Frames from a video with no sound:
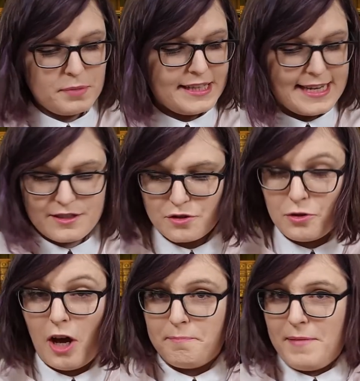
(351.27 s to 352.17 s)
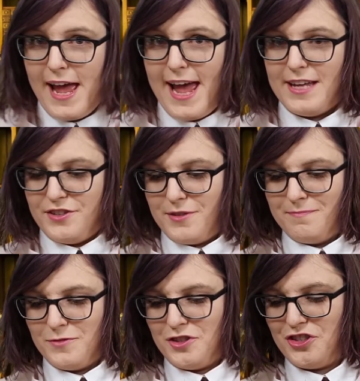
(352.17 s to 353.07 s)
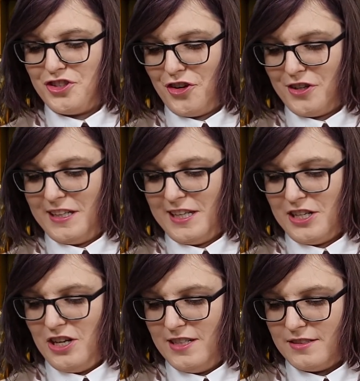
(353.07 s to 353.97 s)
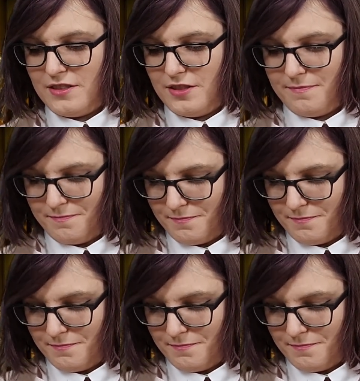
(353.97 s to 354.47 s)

please do not bend. Certainly not.